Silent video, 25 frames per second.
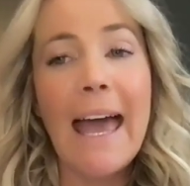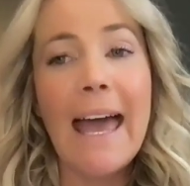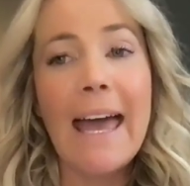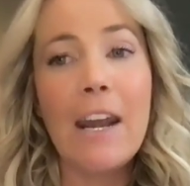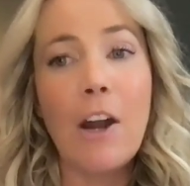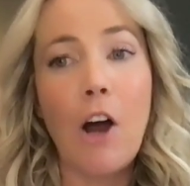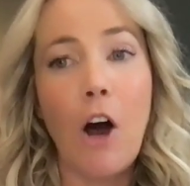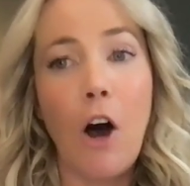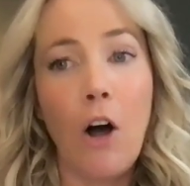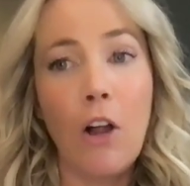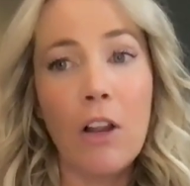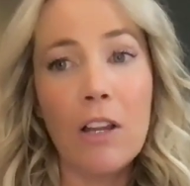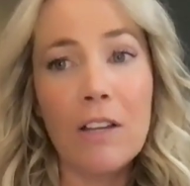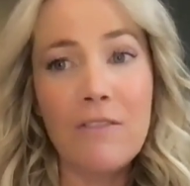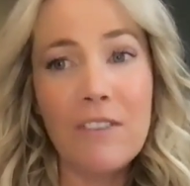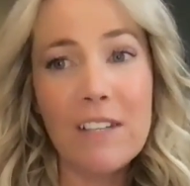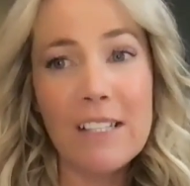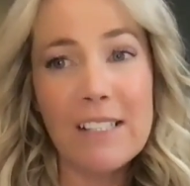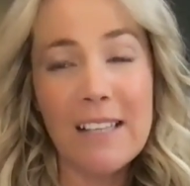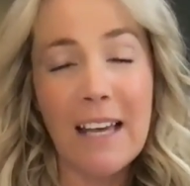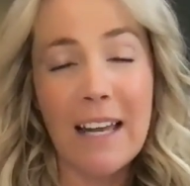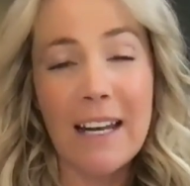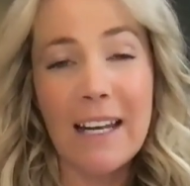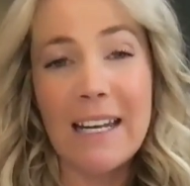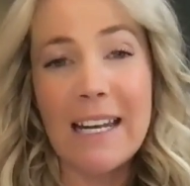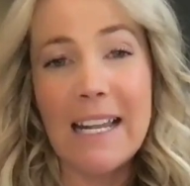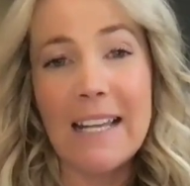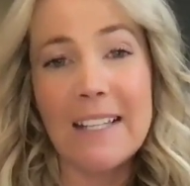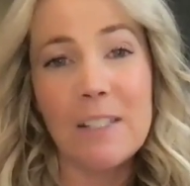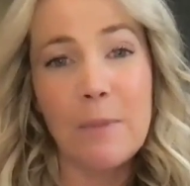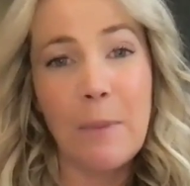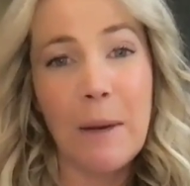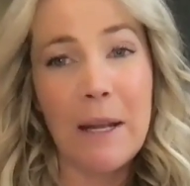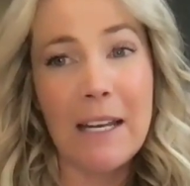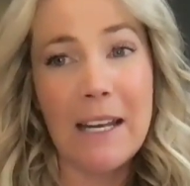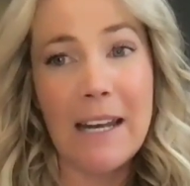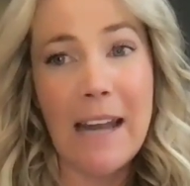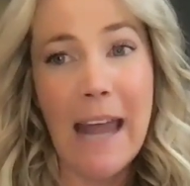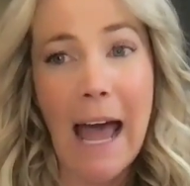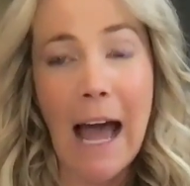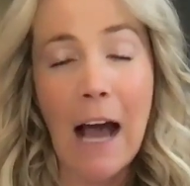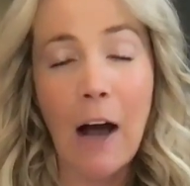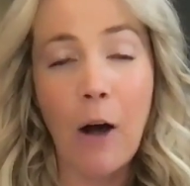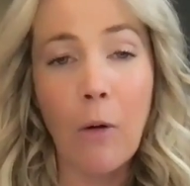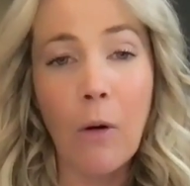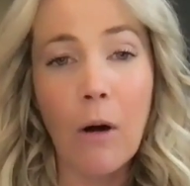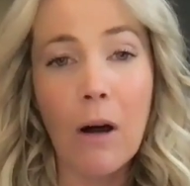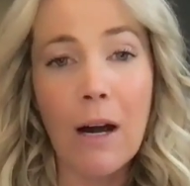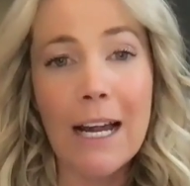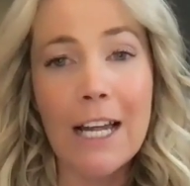And all of a sudden it's been an
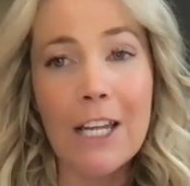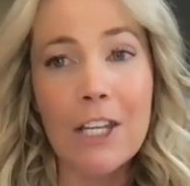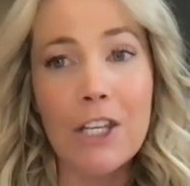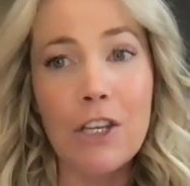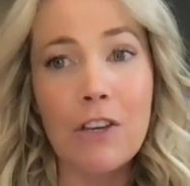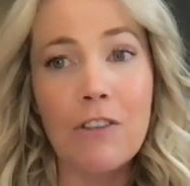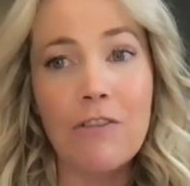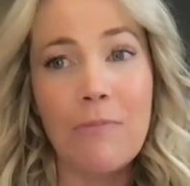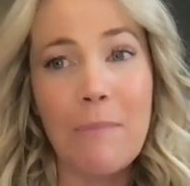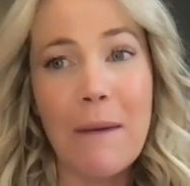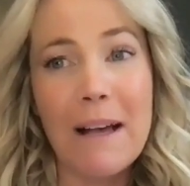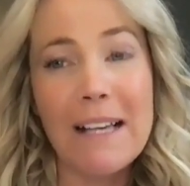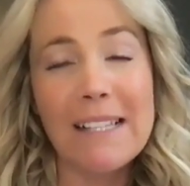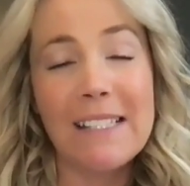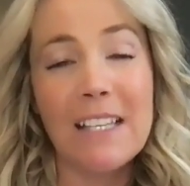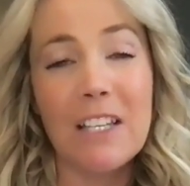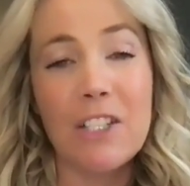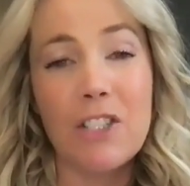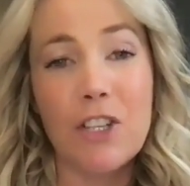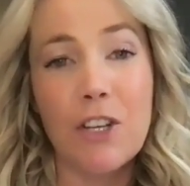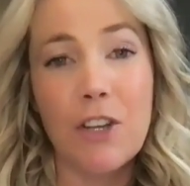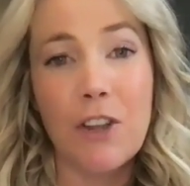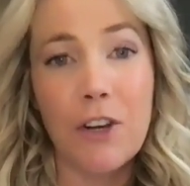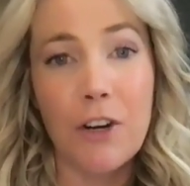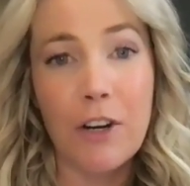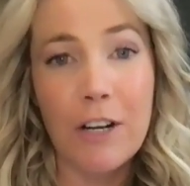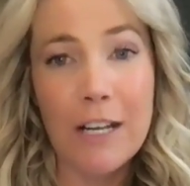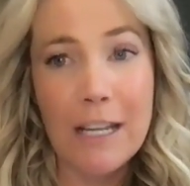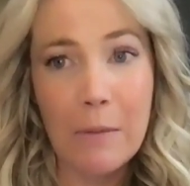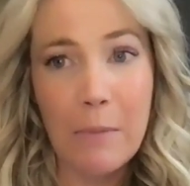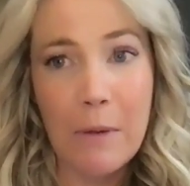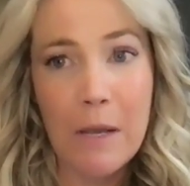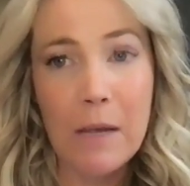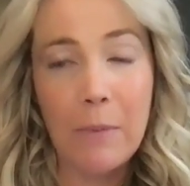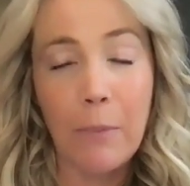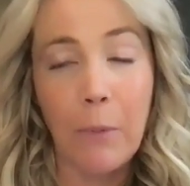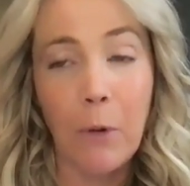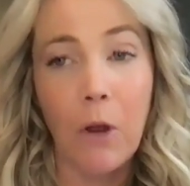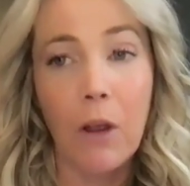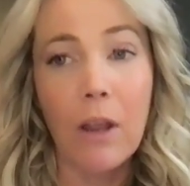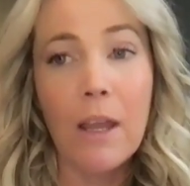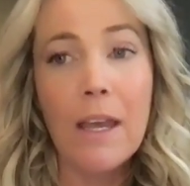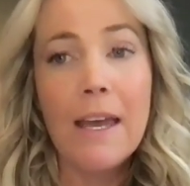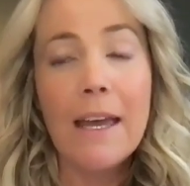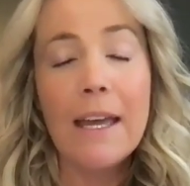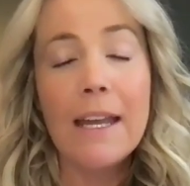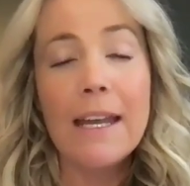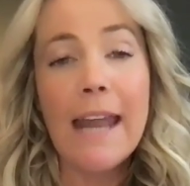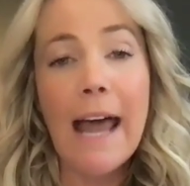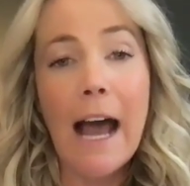hour and you've messaged 30 people.
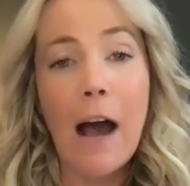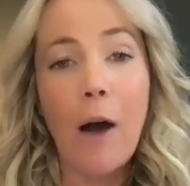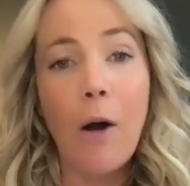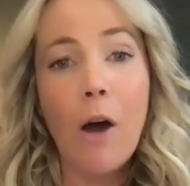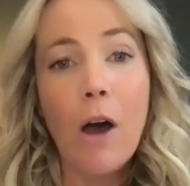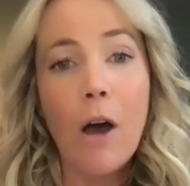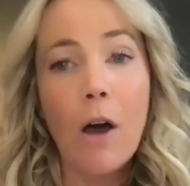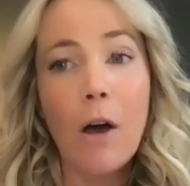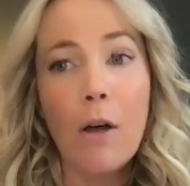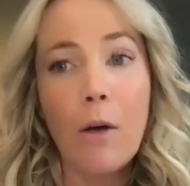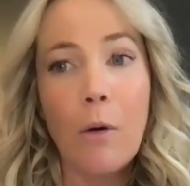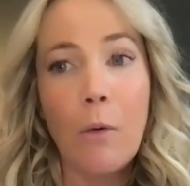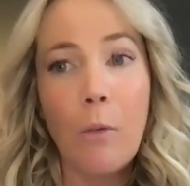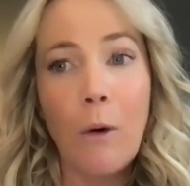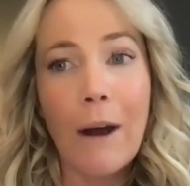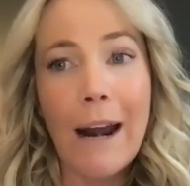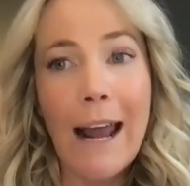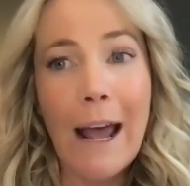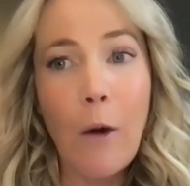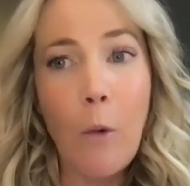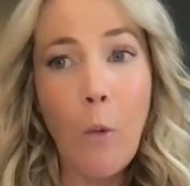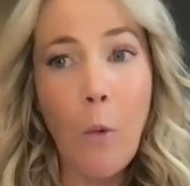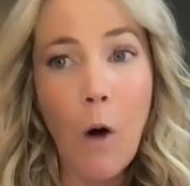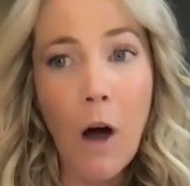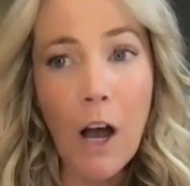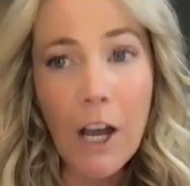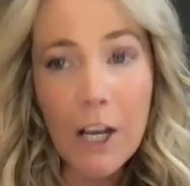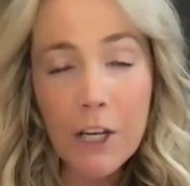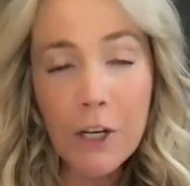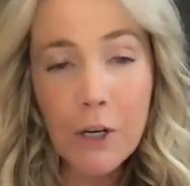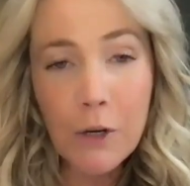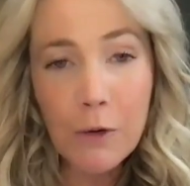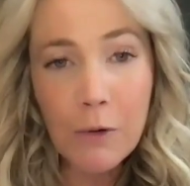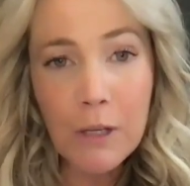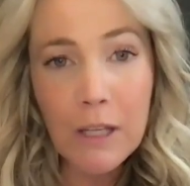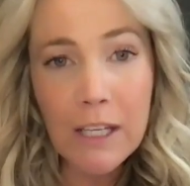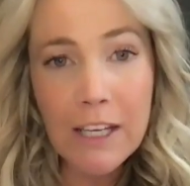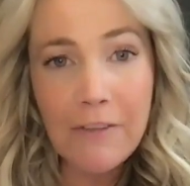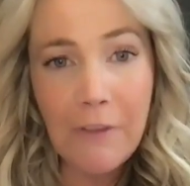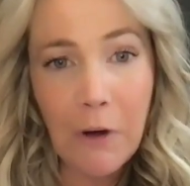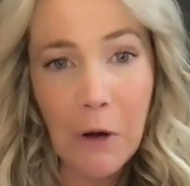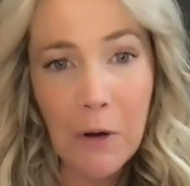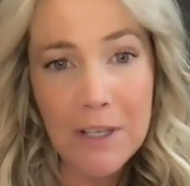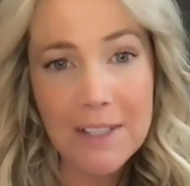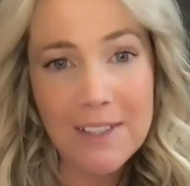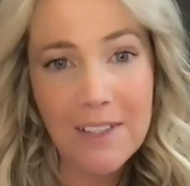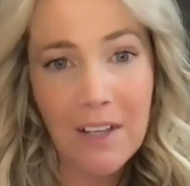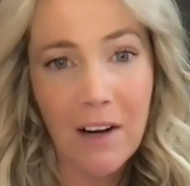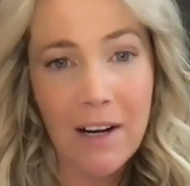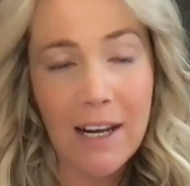Now, what I want you to really
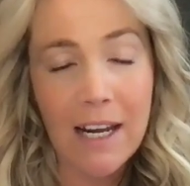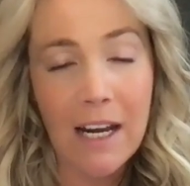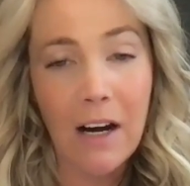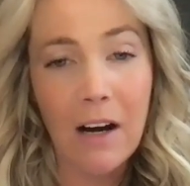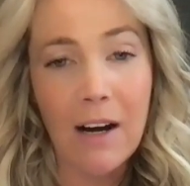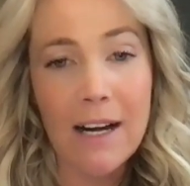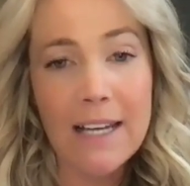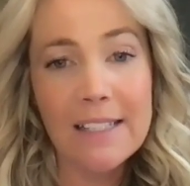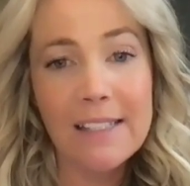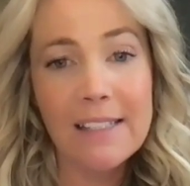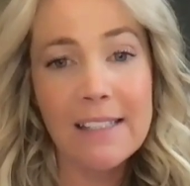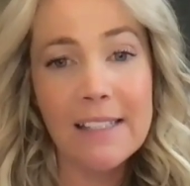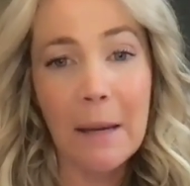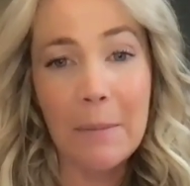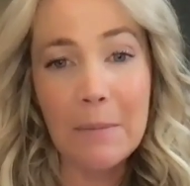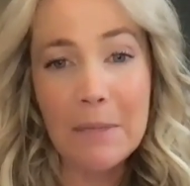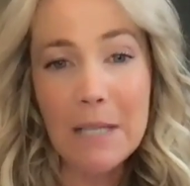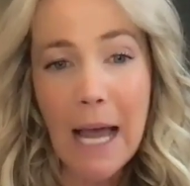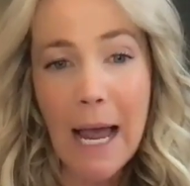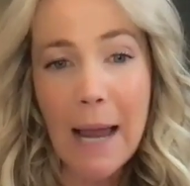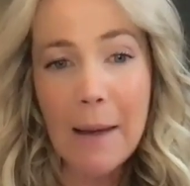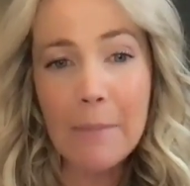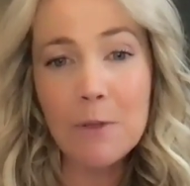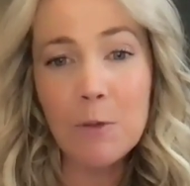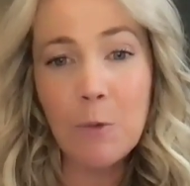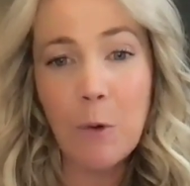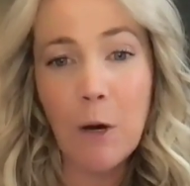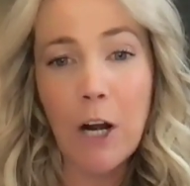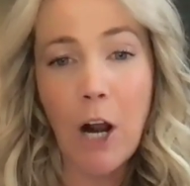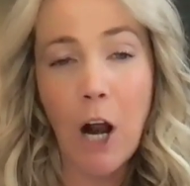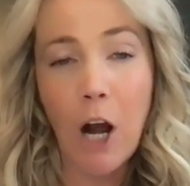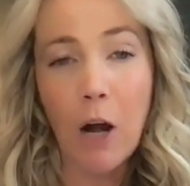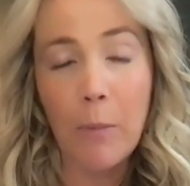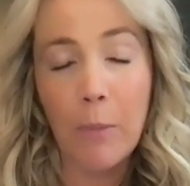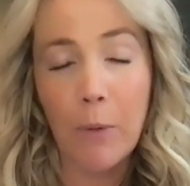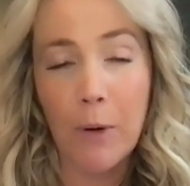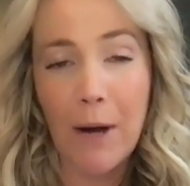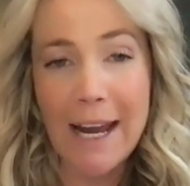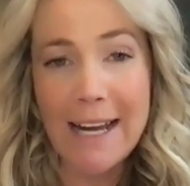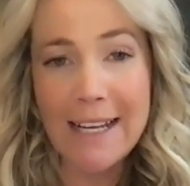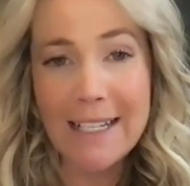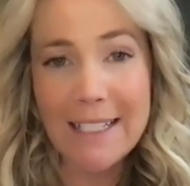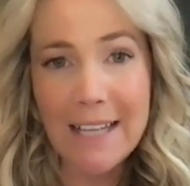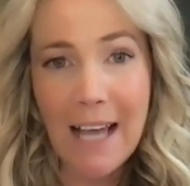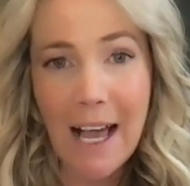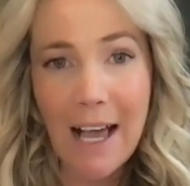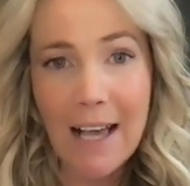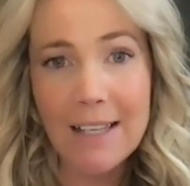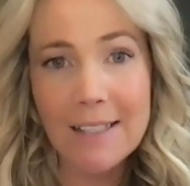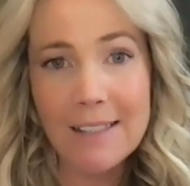focus on here is sometimes what our
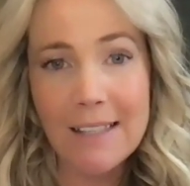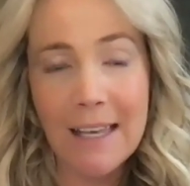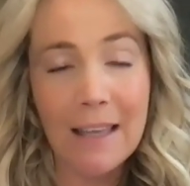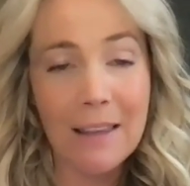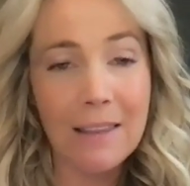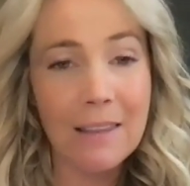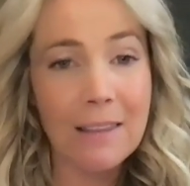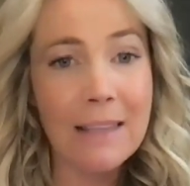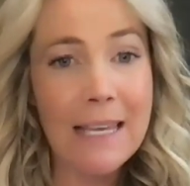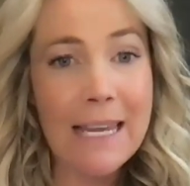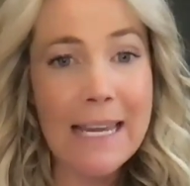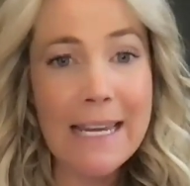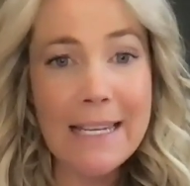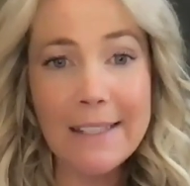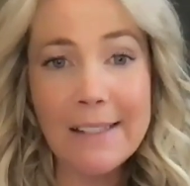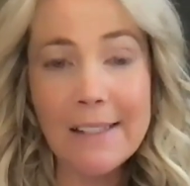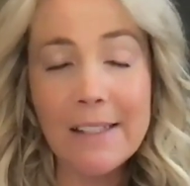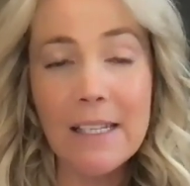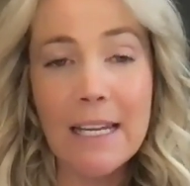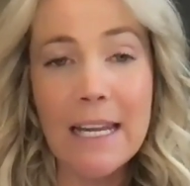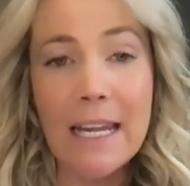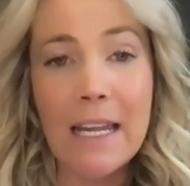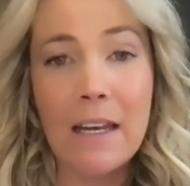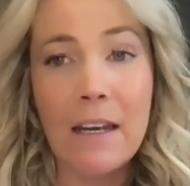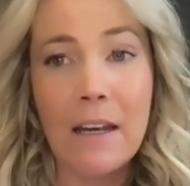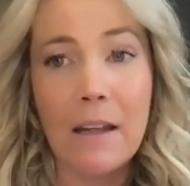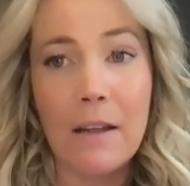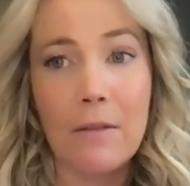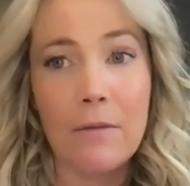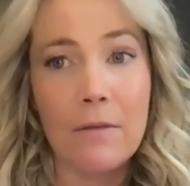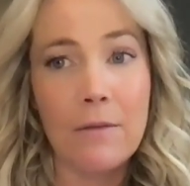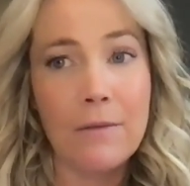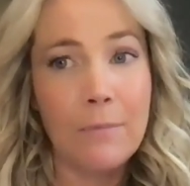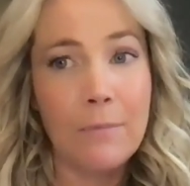brain does, at least in